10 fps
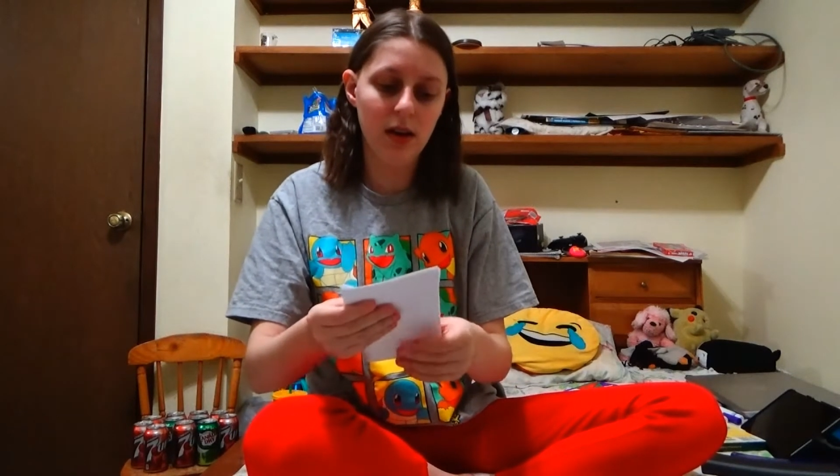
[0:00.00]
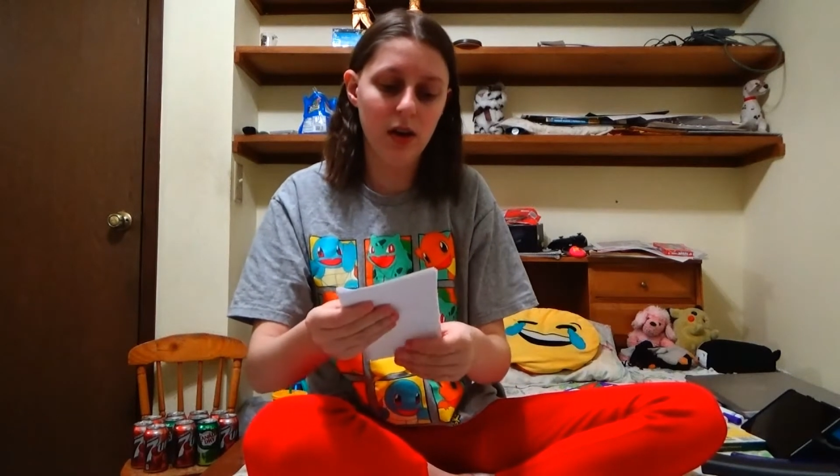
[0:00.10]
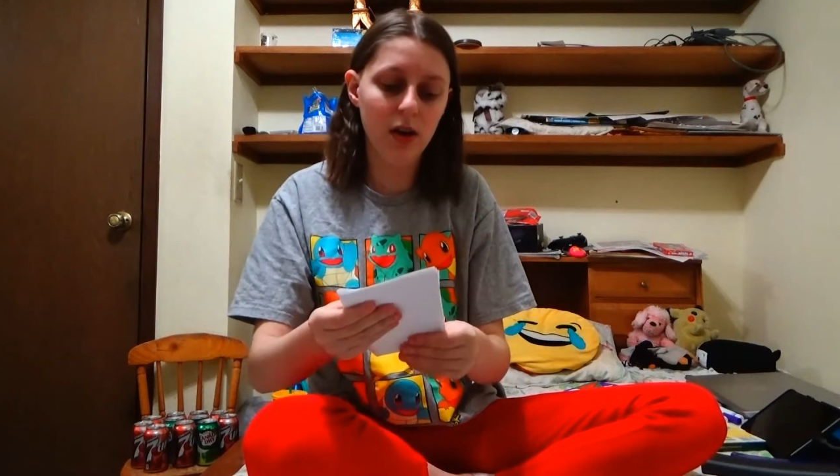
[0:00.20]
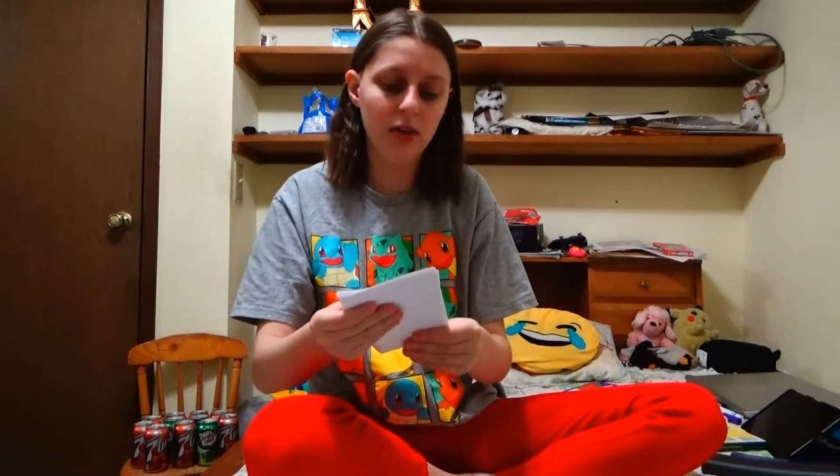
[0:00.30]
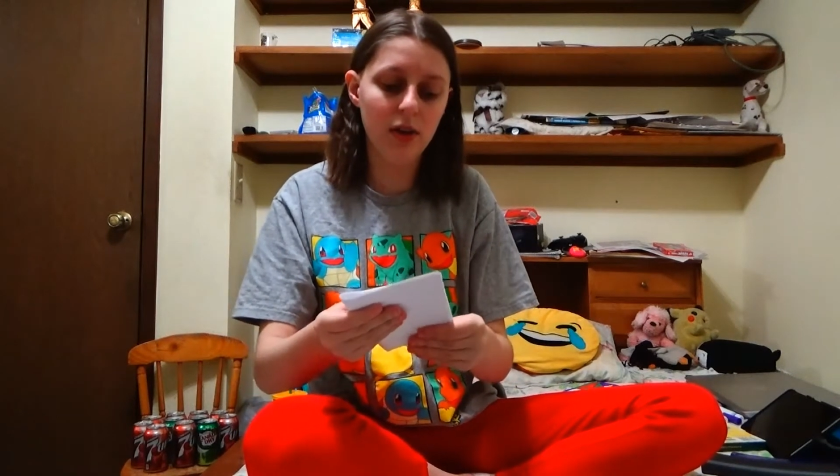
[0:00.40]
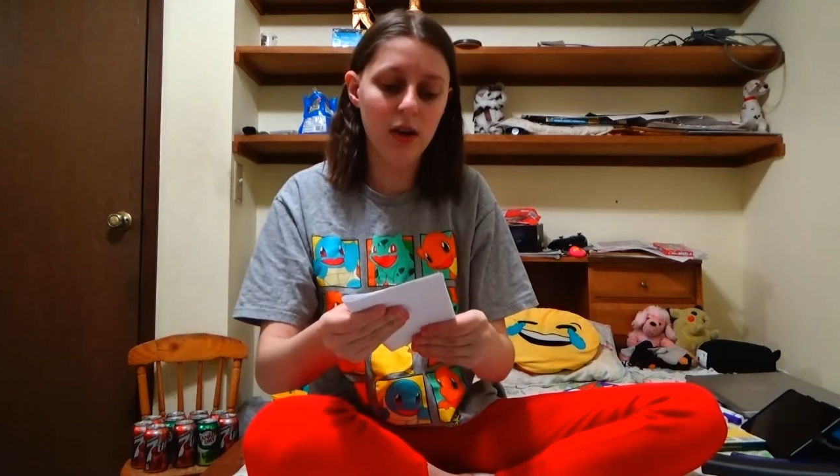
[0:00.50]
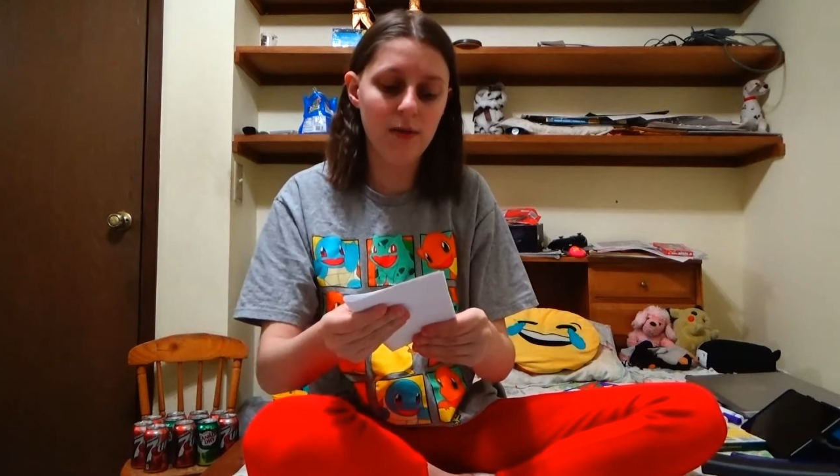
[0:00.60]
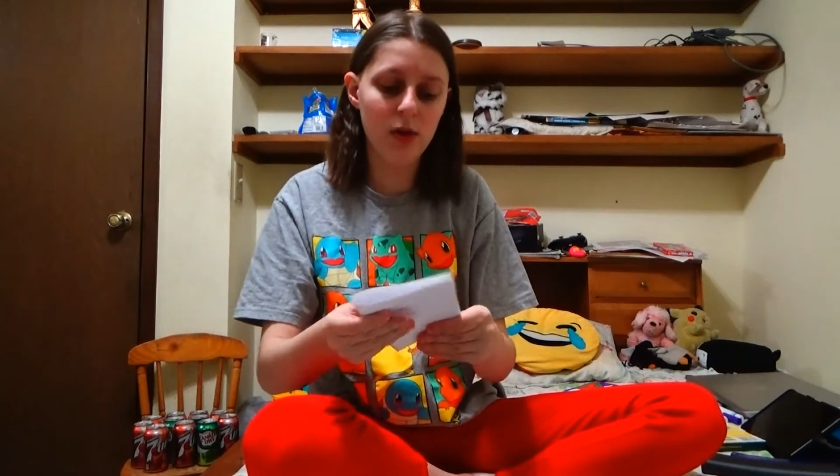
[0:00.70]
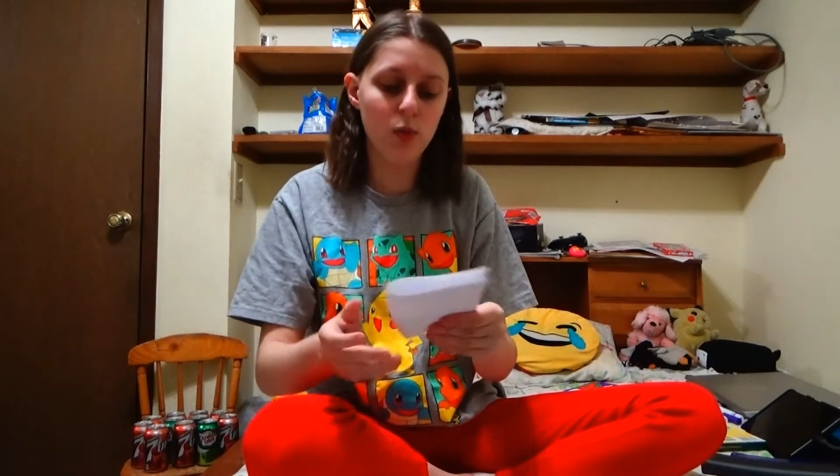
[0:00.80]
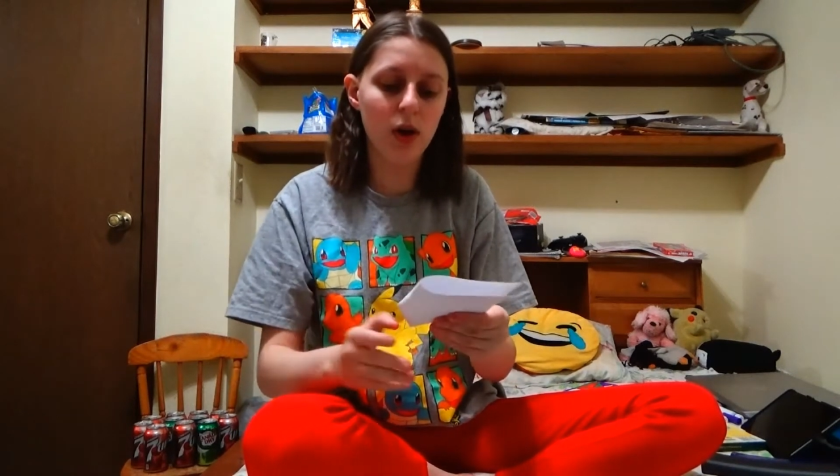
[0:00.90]
Also,
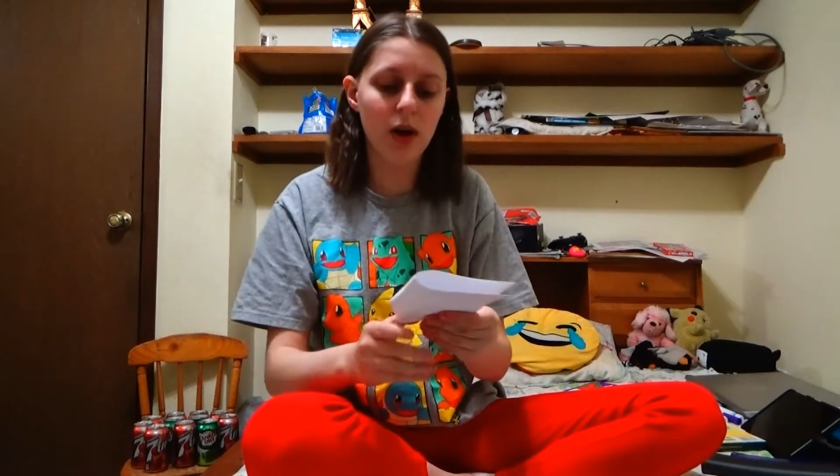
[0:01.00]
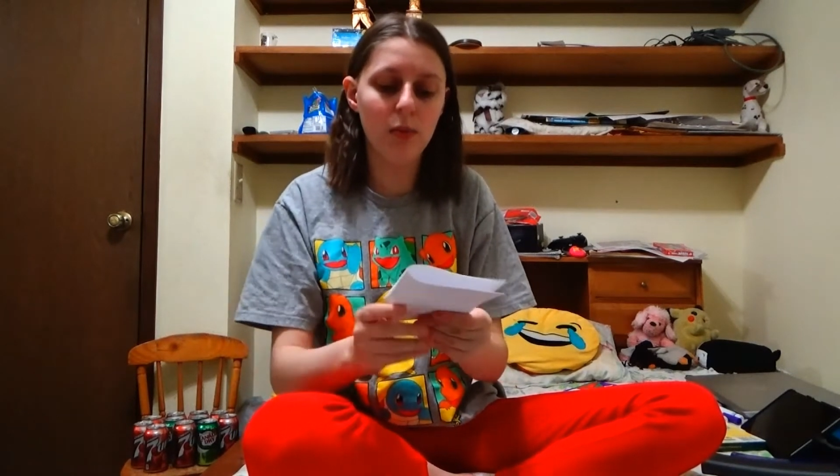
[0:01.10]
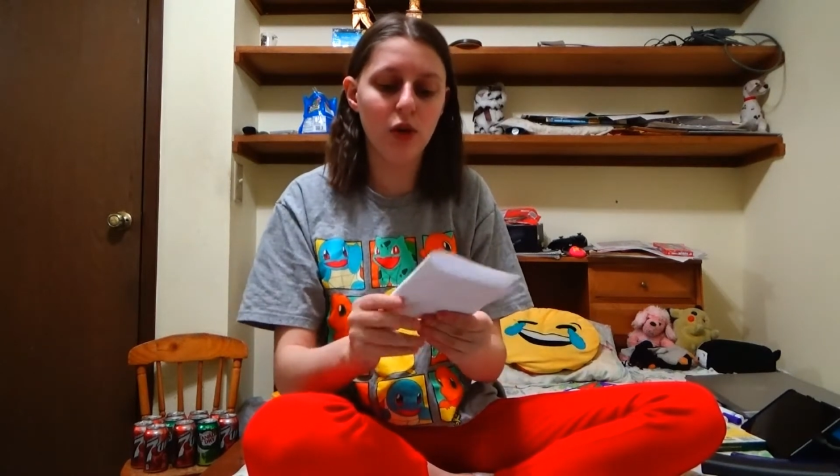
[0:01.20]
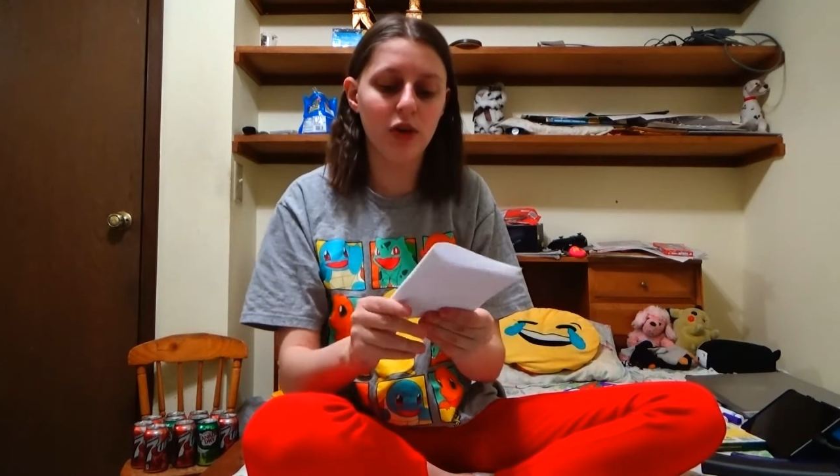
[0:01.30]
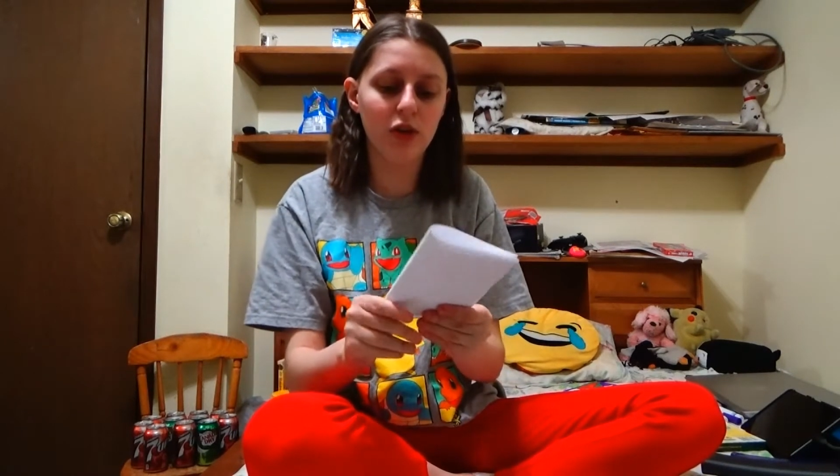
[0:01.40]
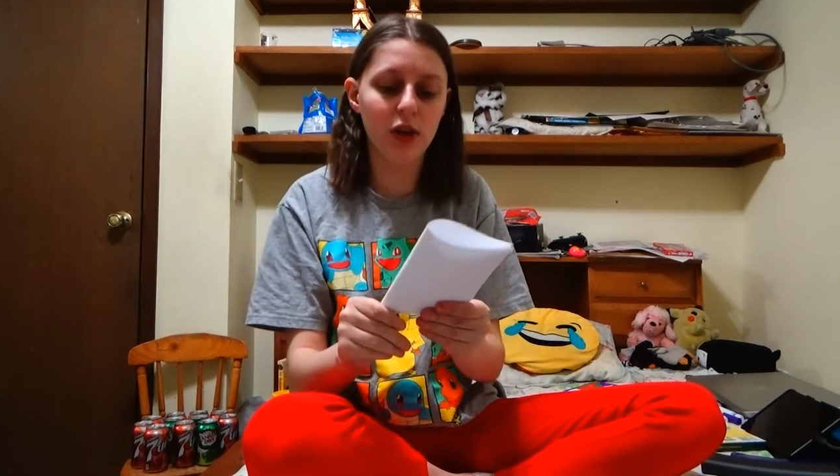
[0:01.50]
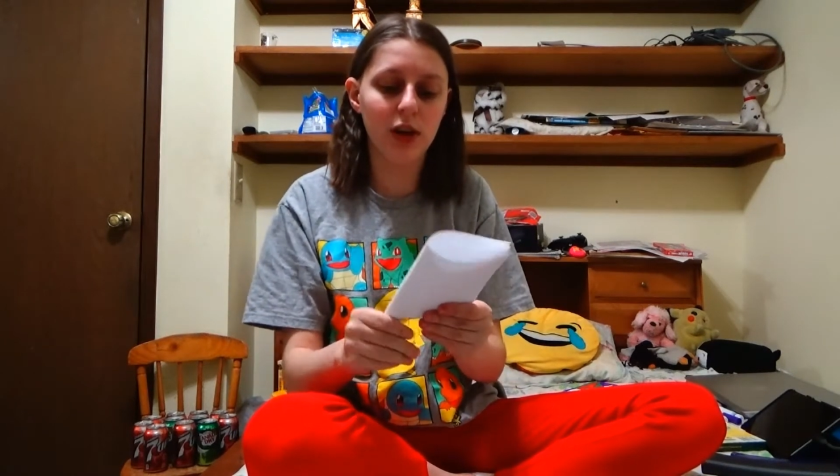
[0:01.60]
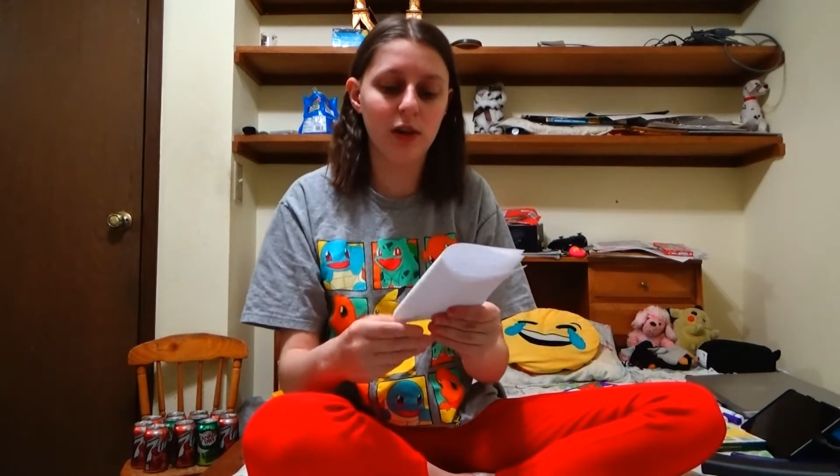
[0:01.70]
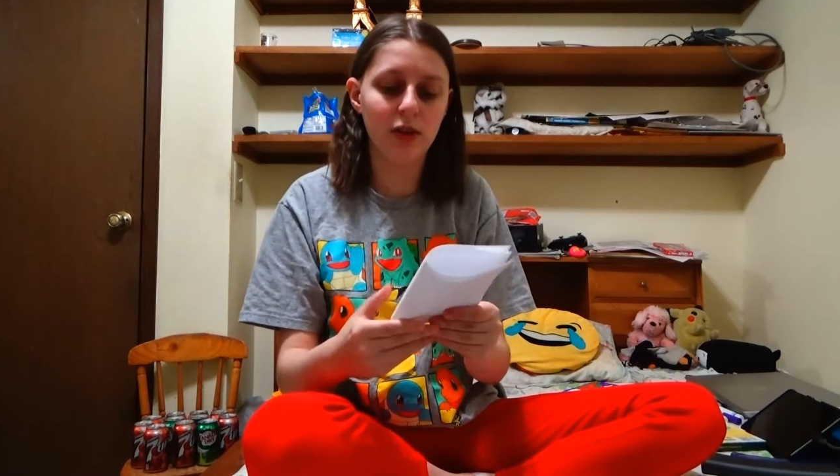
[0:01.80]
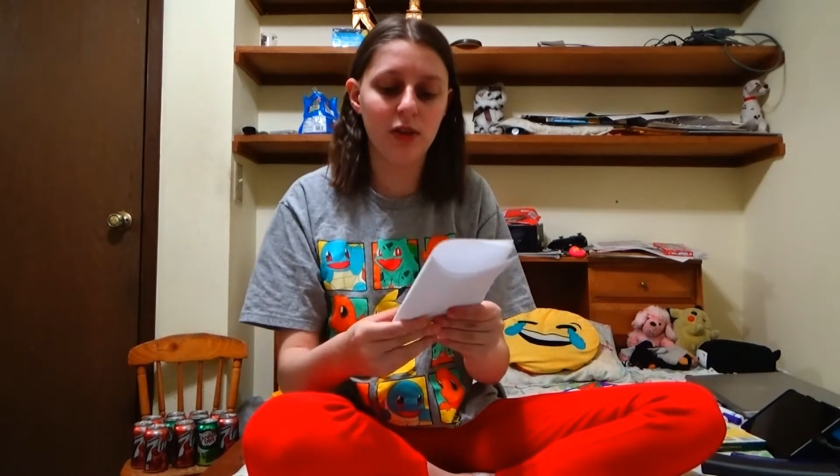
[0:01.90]
if you want a more
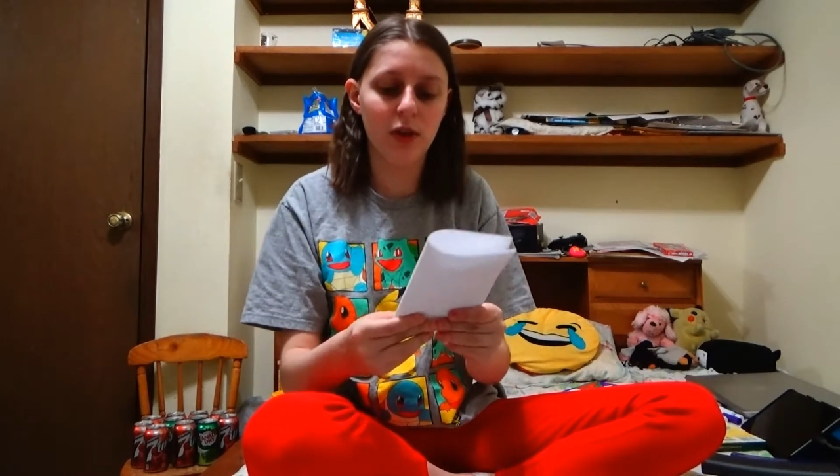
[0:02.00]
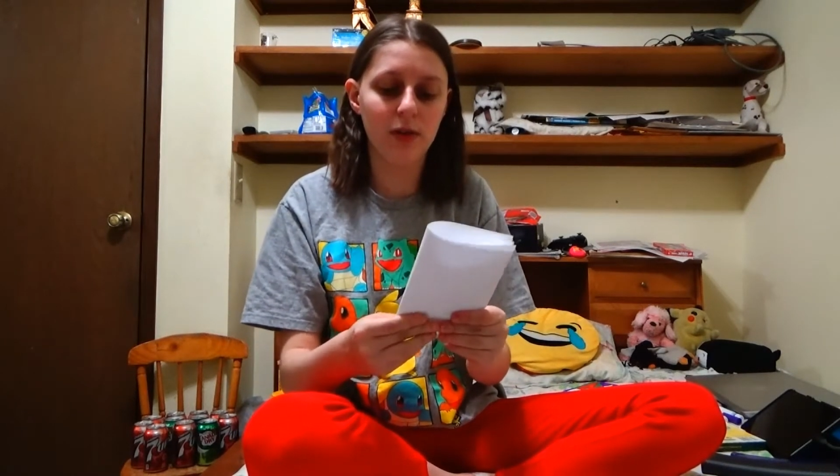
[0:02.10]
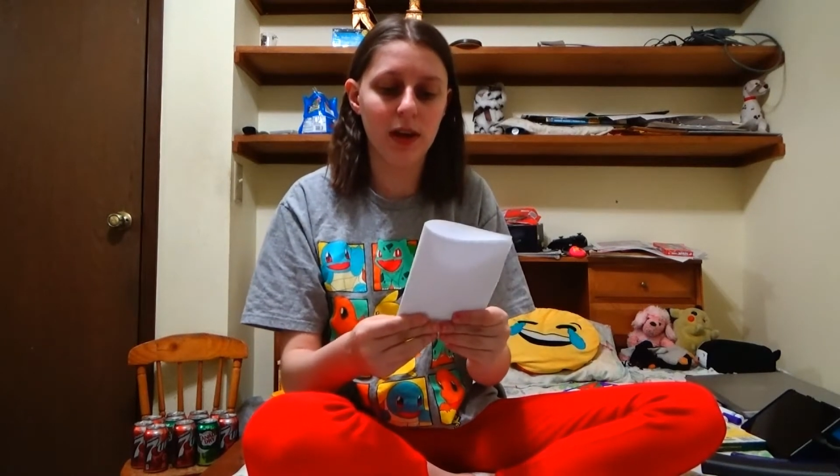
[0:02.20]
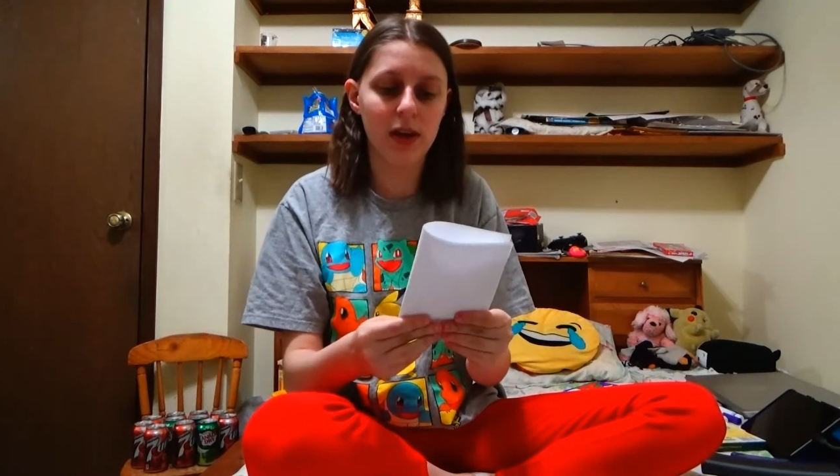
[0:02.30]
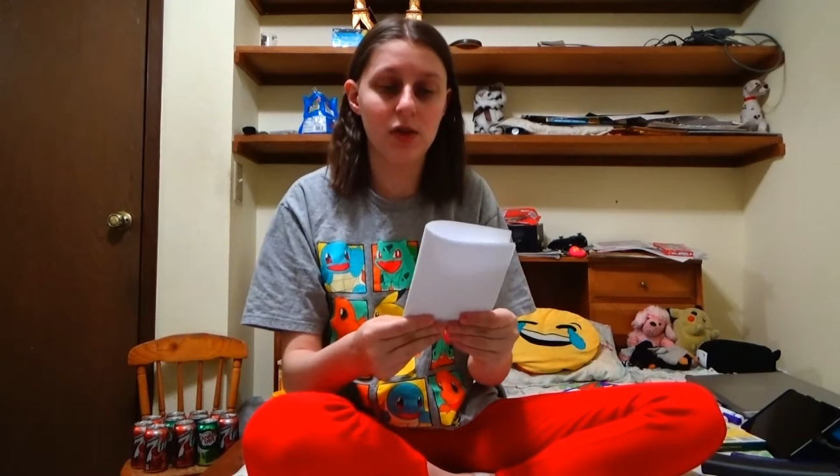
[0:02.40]
circular snowflake,